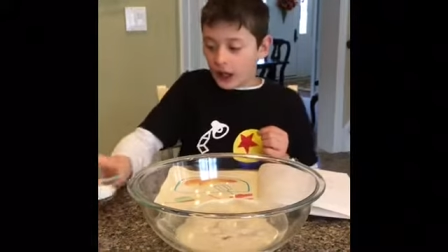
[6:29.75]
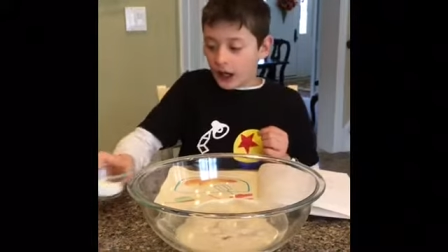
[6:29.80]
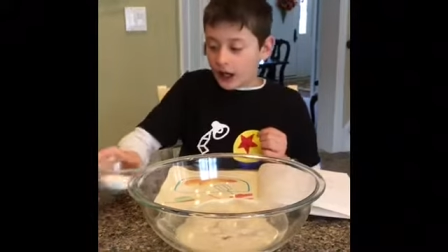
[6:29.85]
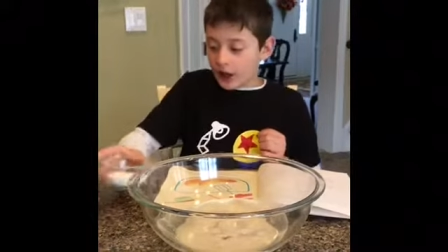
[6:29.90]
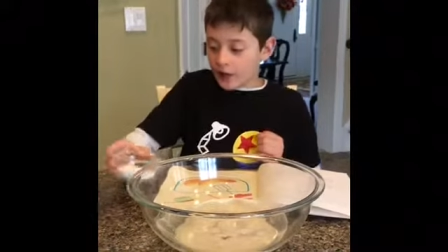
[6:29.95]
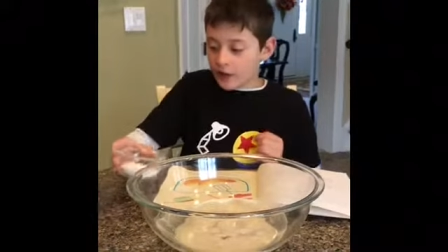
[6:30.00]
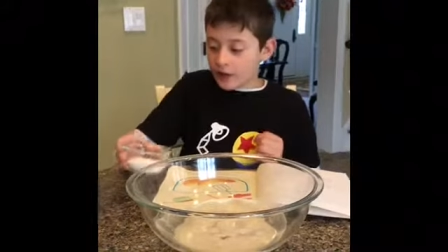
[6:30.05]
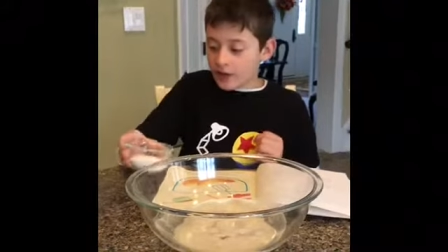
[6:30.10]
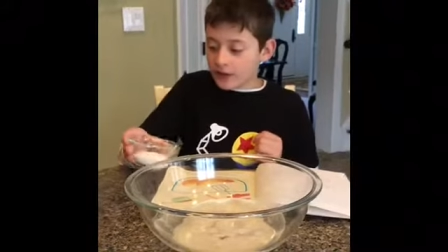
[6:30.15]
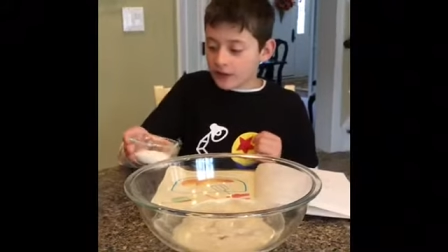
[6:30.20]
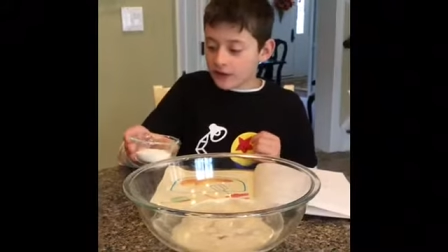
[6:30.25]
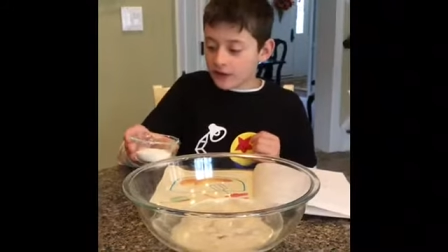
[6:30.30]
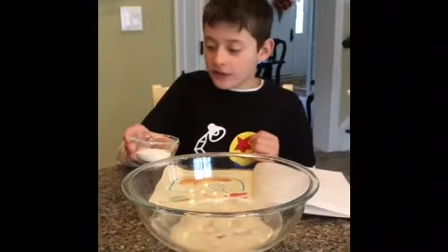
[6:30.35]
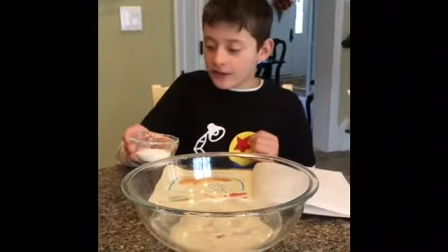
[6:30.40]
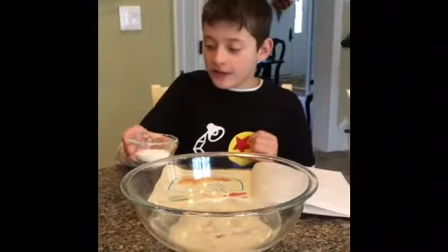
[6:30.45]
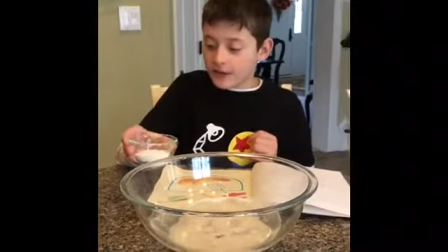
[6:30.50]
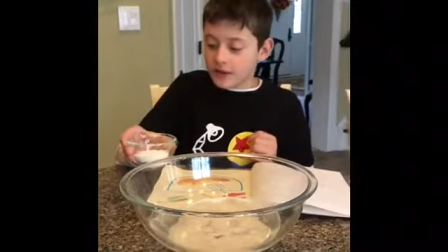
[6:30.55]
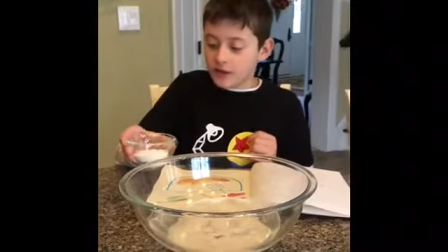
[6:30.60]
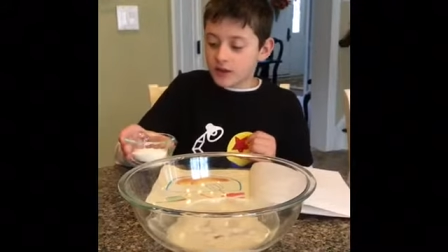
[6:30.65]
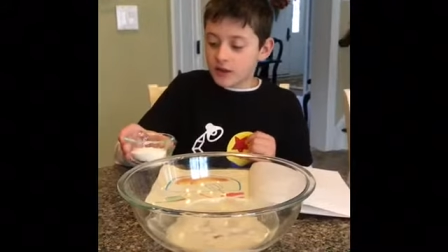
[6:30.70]
I think
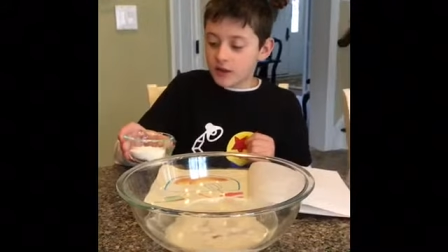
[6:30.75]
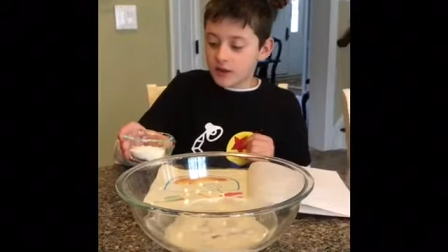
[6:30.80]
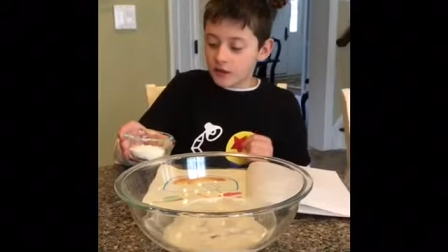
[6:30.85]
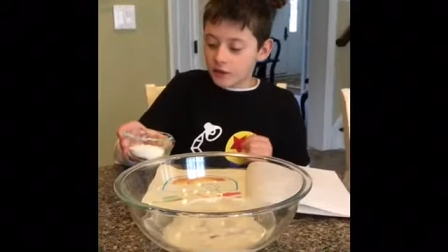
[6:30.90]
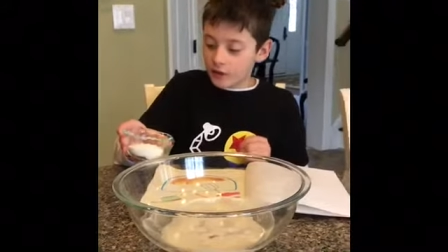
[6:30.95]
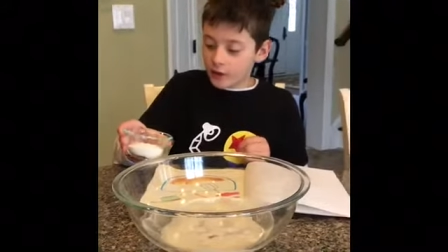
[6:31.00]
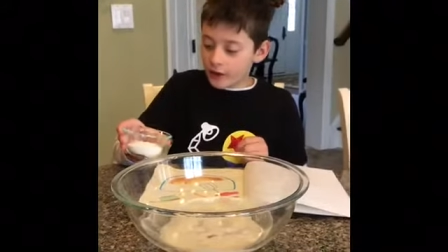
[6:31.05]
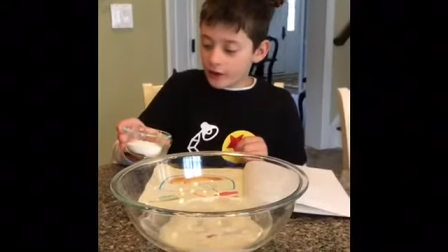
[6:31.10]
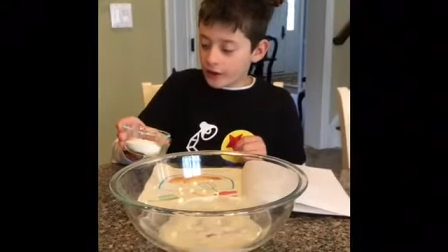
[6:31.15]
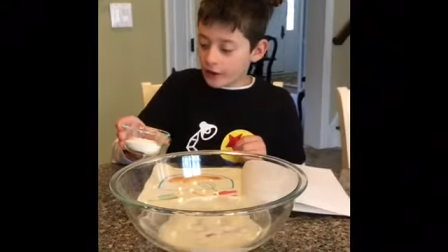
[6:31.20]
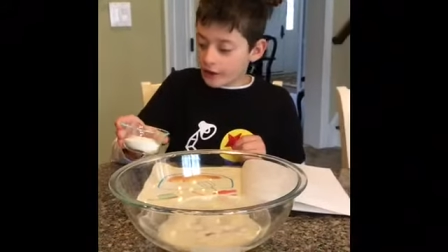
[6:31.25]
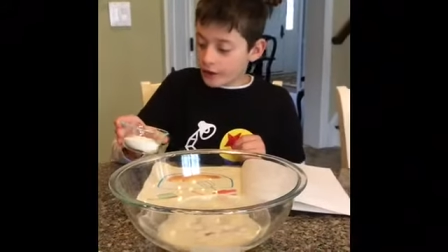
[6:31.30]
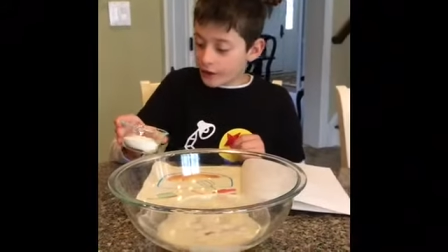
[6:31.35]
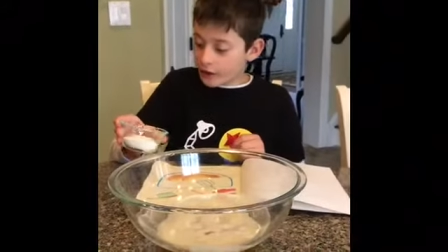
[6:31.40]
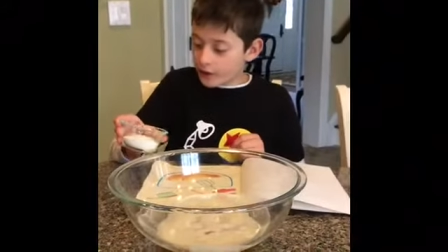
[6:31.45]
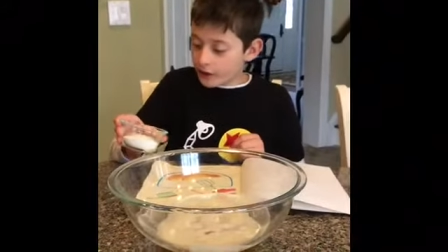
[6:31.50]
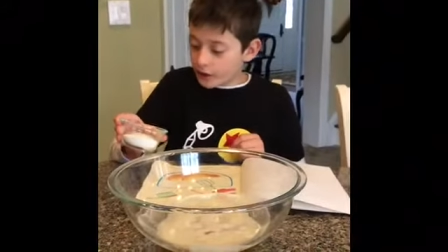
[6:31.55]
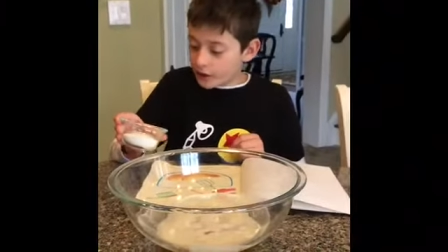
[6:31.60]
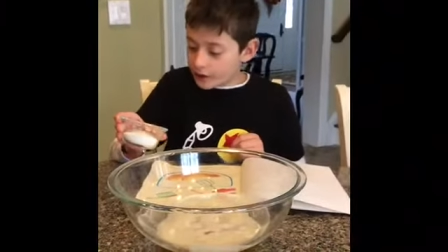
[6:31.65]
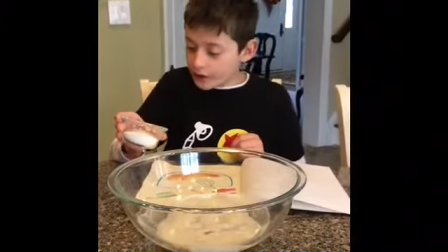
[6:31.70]
this is
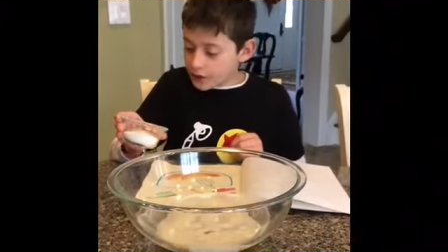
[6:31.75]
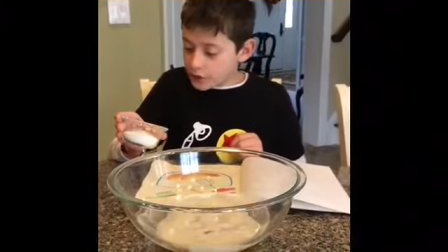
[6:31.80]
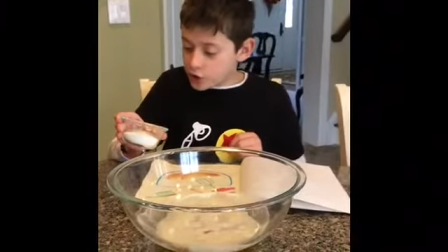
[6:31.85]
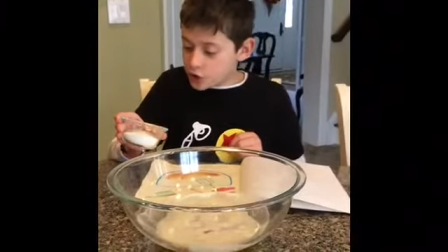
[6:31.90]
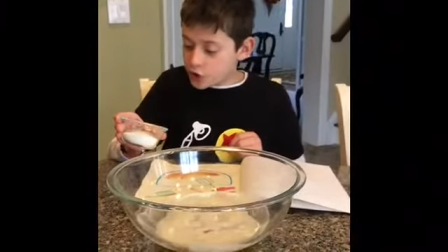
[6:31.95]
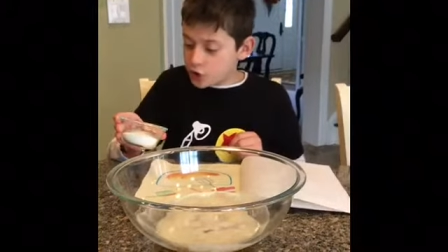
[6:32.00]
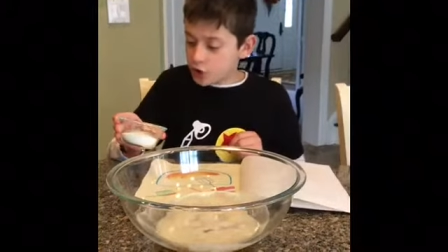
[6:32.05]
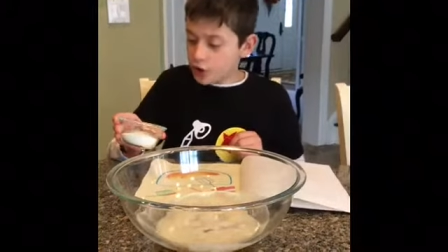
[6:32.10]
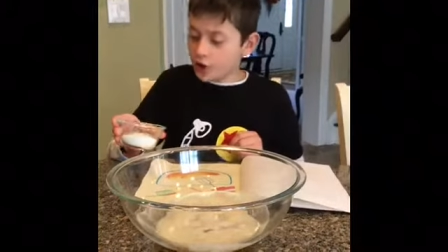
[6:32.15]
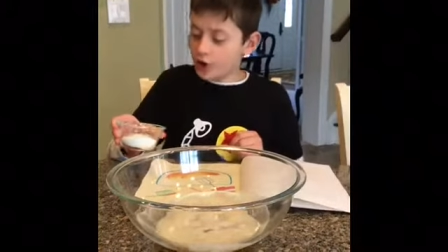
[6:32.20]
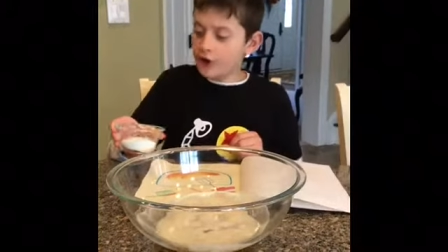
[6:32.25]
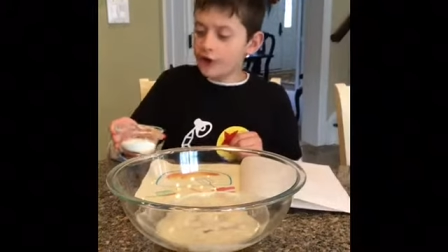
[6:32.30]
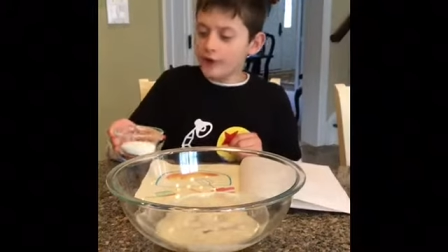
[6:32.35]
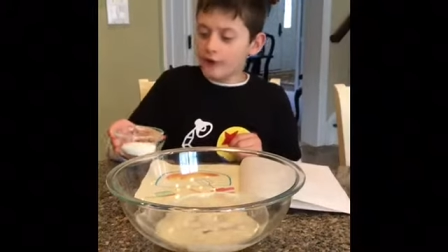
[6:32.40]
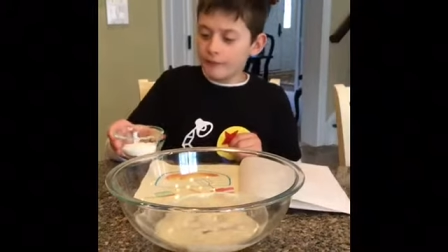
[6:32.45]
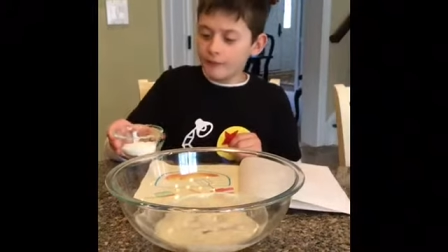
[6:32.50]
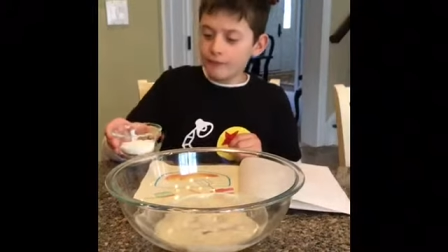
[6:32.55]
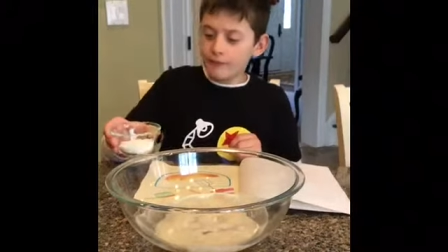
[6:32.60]
the sugar.